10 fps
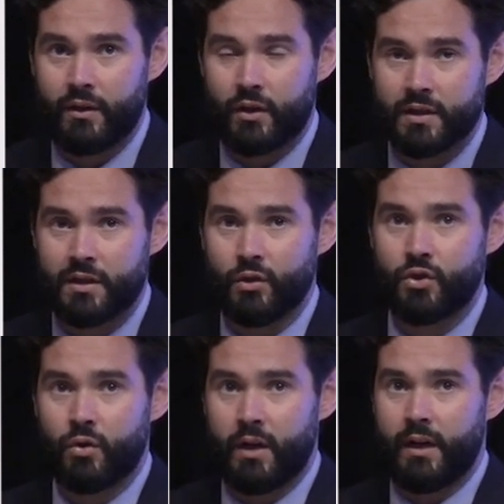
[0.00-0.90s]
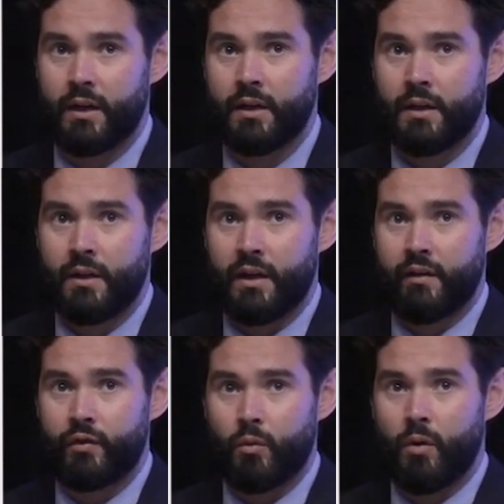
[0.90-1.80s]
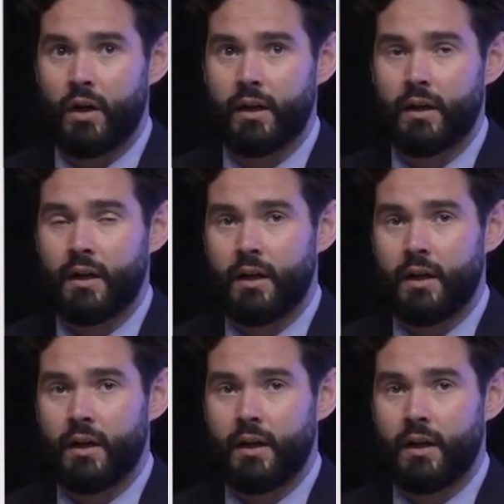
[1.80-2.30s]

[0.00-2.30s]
You can still join if you want.